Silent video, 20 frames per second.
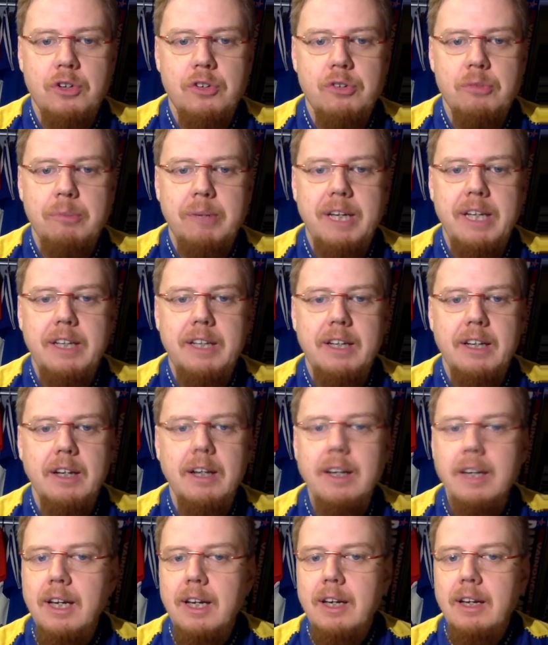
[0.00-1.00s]
Romania.
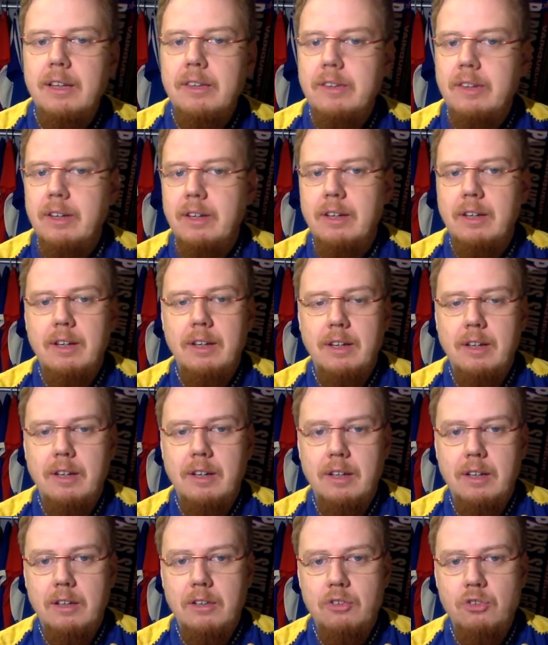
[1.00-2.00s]
The
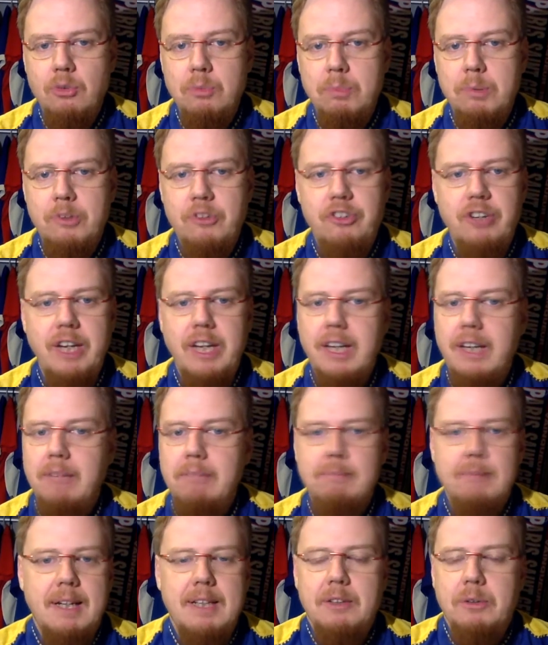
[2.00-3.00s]
uh, Group J,
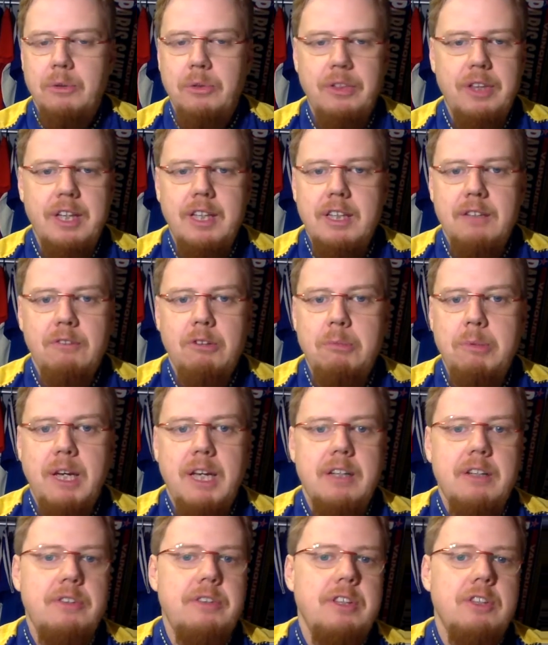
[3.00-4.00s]
I don't think there will be
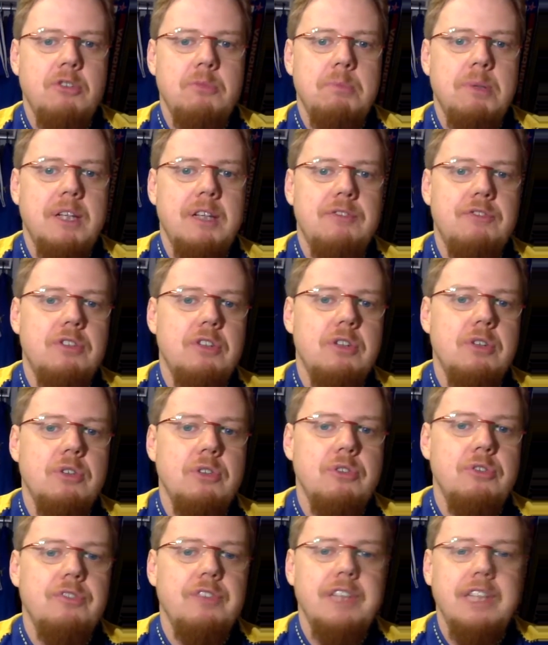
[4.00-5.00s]
anything to play for
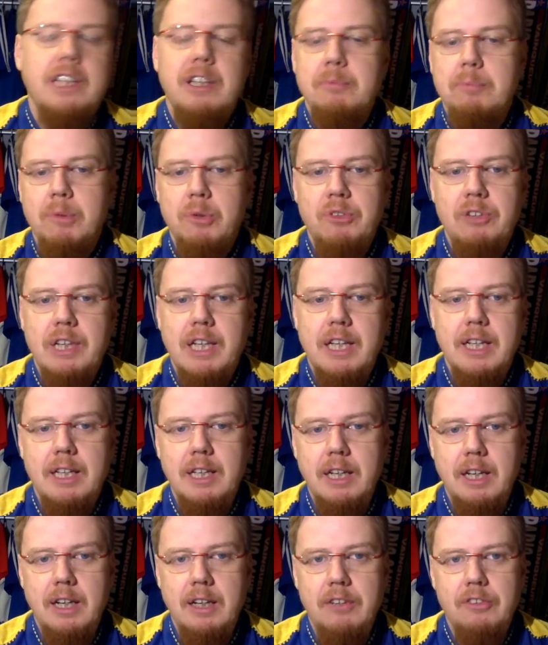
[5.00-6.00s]
because Finland most
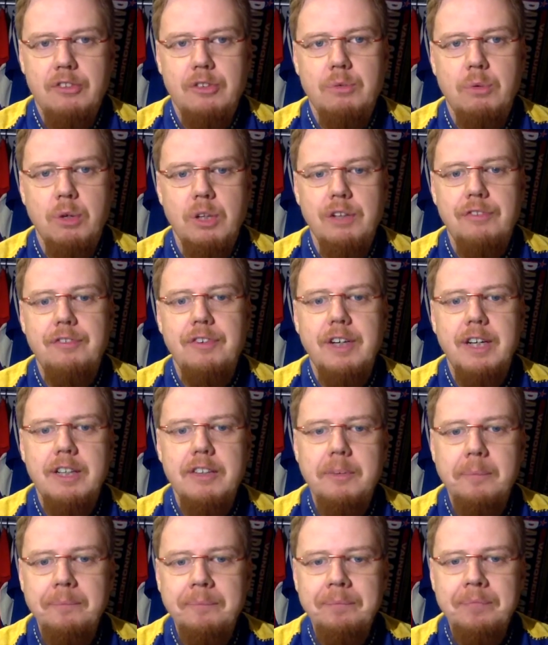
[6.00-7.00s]
likely has
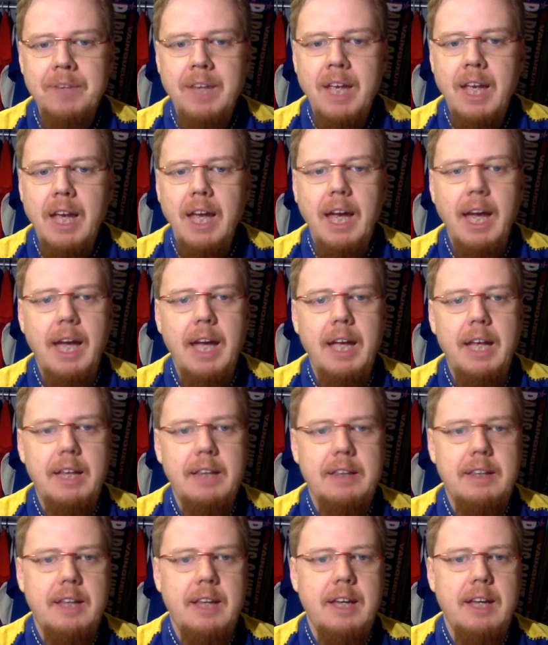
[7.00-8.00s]
qualified.
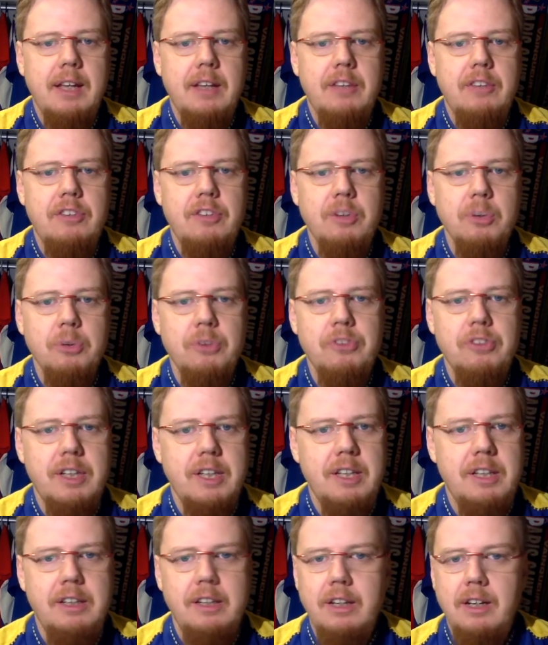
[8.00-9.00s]
And then
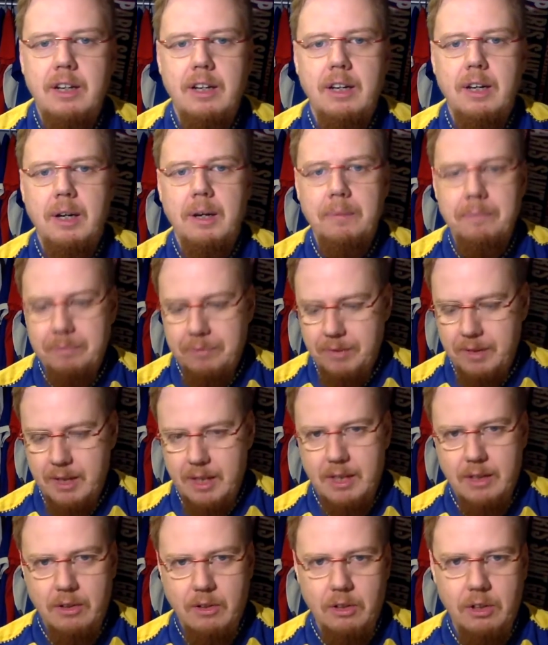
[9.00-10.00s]
Tuesday, um,
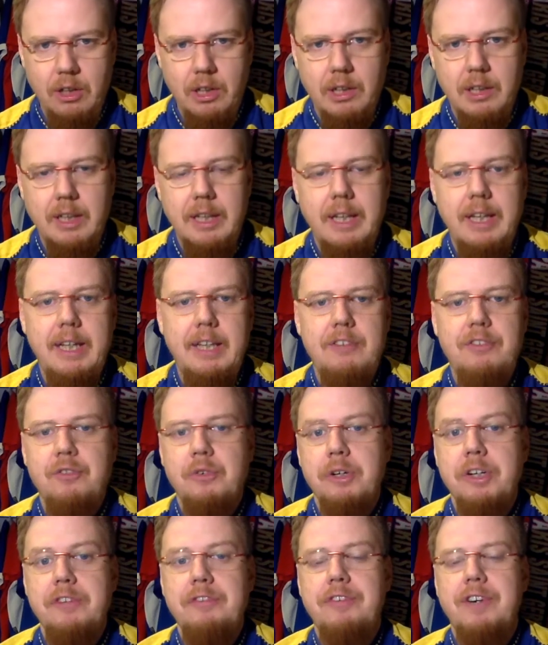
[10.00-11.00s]
all
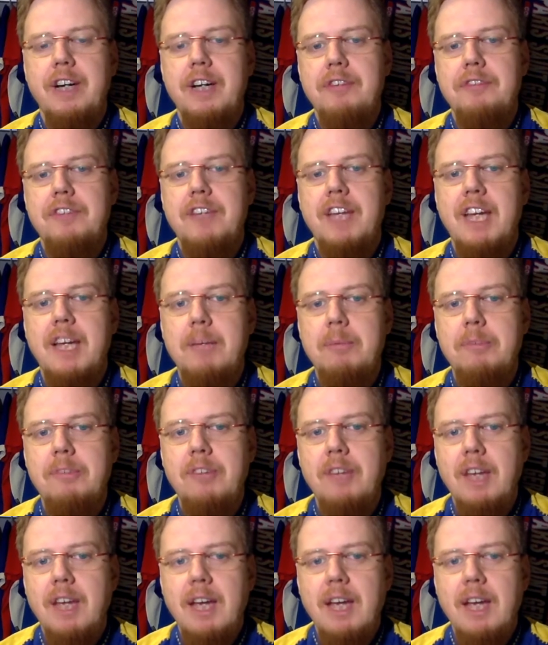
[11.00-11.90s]
8:45 games.